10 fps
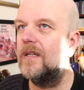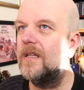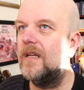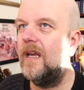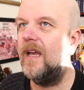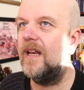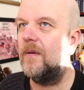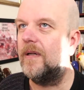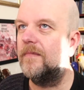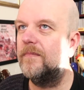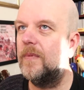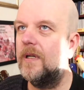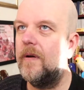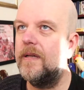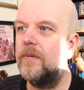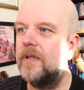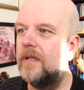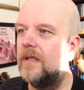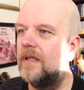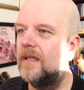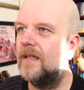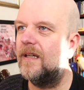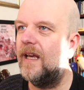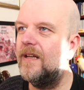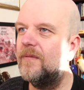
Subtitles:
Anyway, I'm going to end